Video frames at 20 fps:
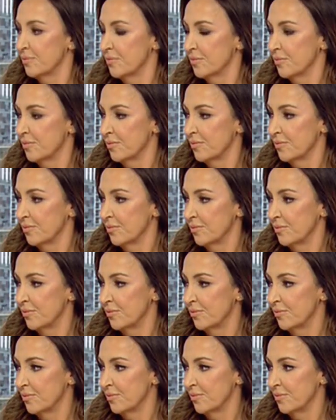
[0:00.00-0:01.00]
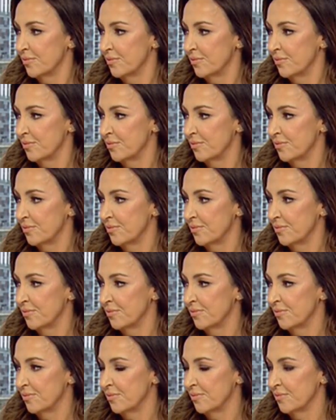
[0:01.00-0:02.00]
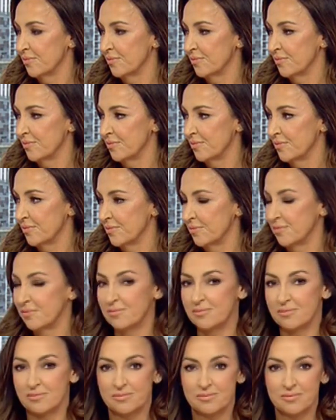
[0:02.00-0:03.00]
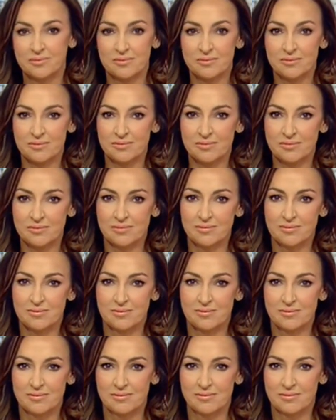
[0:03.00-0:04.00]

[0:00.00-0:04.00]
(silent)